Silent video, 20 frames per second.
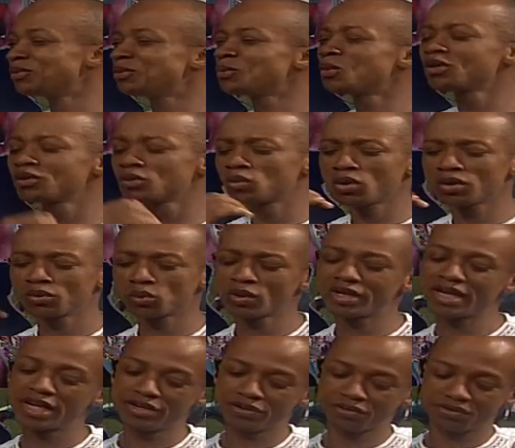what, what, what
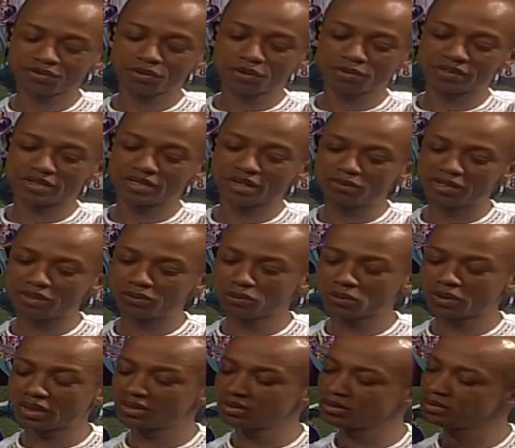are your thoughts? I mean,
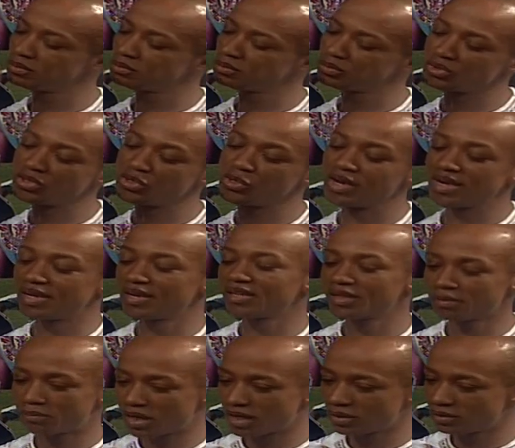once you heard
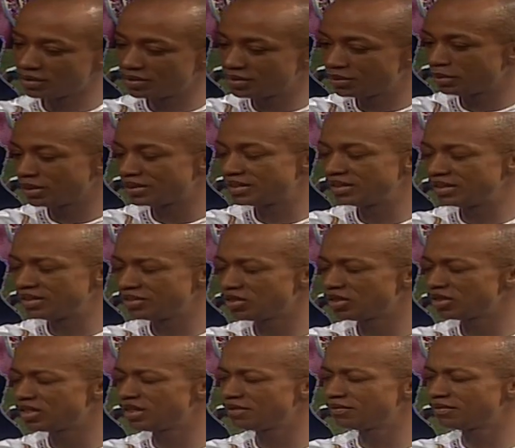about this great
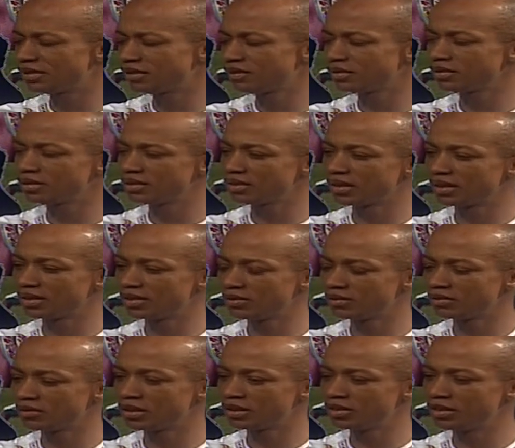initiative and, and
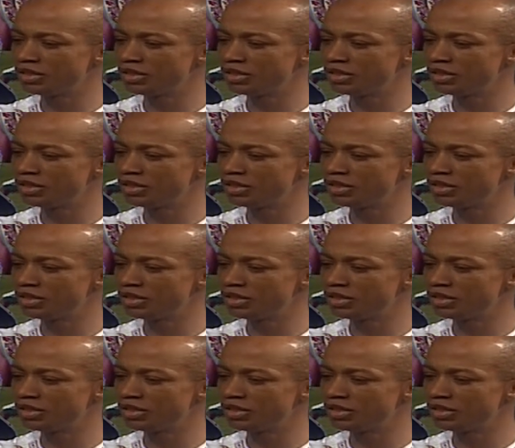uh,